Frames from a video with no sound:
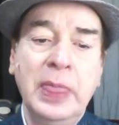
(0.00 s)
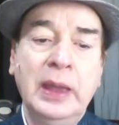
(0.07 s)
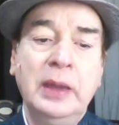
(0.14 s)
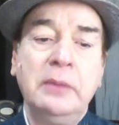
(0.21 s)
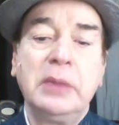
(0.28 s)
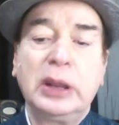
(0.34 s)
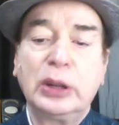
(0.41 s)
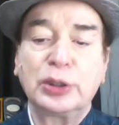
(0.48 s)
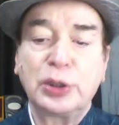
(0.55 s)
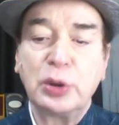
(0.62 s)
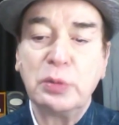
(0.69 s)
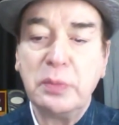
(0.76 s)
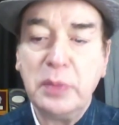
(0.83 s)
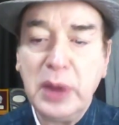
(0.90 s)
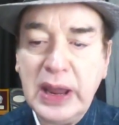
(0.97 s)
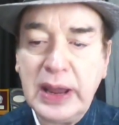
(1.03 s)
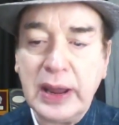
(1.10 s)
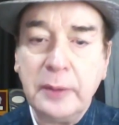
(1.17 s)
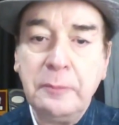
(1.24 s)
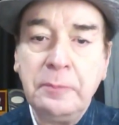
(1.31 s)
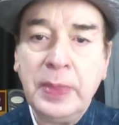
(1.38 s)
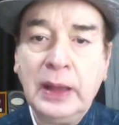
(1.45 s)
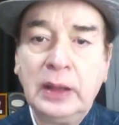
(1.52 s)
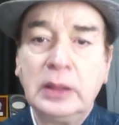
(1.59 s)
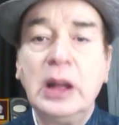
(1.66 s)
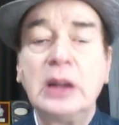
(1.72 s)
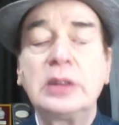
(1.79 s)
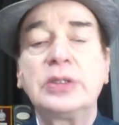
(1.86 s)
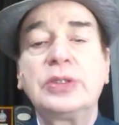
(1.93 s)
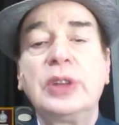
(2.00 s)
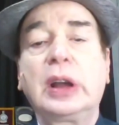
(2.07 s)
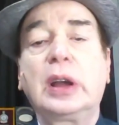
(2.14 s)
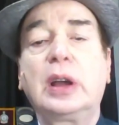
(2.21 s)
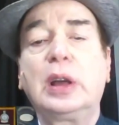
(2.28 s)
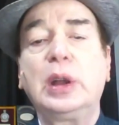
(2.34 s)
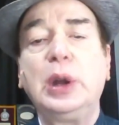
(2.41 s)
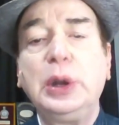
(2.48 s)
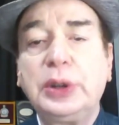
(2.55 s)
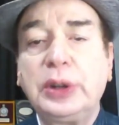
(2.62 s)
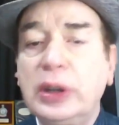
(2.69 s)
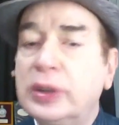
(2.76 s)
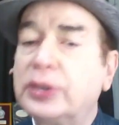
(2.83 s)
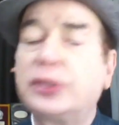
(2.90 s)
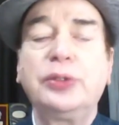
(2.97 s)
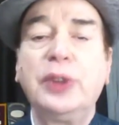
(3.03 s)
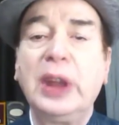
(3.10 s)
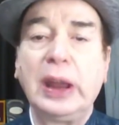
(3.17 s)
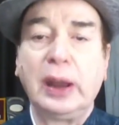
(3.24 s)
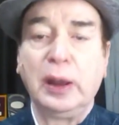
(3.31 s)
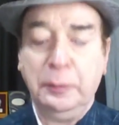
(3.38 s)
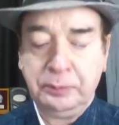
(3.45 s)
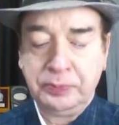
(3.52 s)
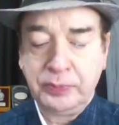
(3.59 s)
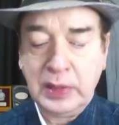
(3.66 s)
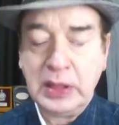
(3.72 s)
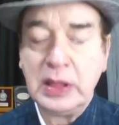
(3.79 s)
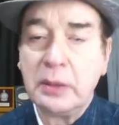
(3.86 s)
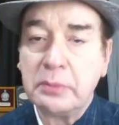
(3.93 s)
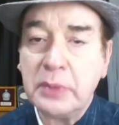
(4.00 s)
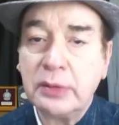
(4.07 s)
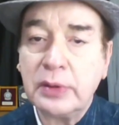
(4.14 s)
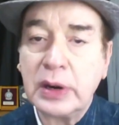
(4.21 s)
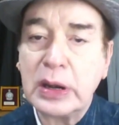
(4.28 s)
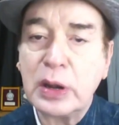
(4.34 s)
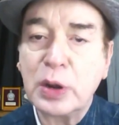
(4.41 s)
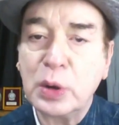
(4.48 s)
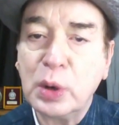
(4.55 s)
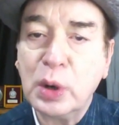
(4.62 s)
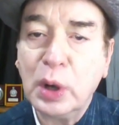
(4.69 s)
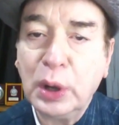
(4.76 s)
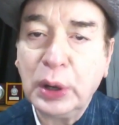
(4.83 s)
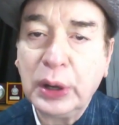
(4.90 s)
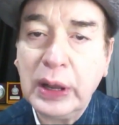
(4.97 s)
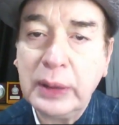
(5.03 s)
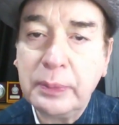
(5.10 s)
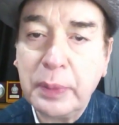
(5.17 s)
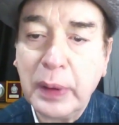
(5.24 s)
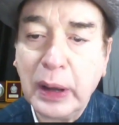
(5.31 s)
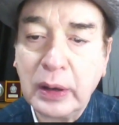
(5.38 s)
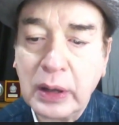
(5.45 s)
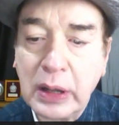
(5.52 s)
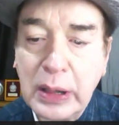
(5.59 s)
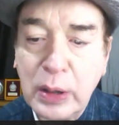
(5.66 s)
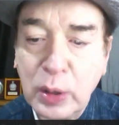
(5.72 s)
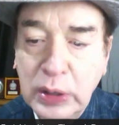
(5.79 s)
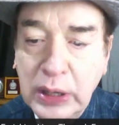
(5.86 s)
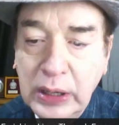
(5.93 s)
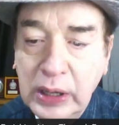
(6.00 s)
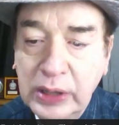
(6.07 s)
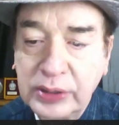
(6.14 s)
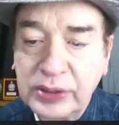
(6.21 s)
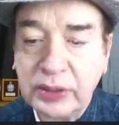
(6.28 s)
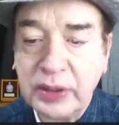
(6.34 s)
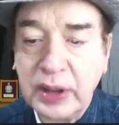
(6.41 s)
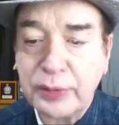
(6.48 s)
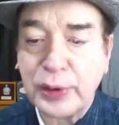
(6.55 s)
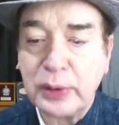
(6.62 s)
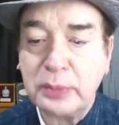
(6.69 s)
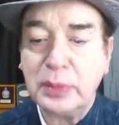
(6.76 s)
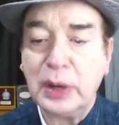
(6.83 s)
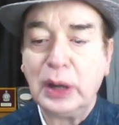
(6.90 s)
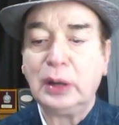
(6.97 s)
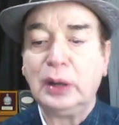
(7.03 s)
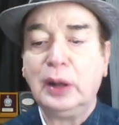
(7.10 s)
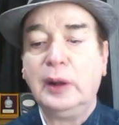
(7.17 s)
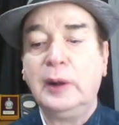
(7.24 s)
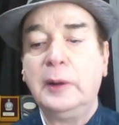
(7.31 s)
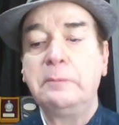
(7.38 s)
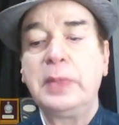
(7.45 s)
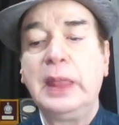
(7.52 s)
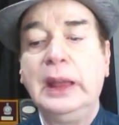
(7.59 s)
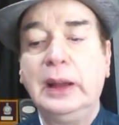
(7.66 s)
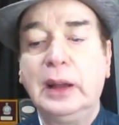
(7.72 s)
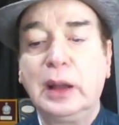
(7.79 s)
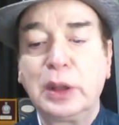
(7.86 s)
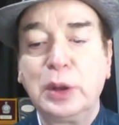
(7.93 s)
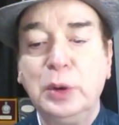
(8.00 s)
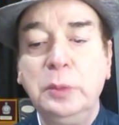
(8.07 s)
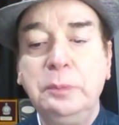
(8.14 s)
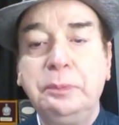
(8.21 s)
because to me, that is the greatest way, number one, to keep uh, loneliness away from uh, uh, you.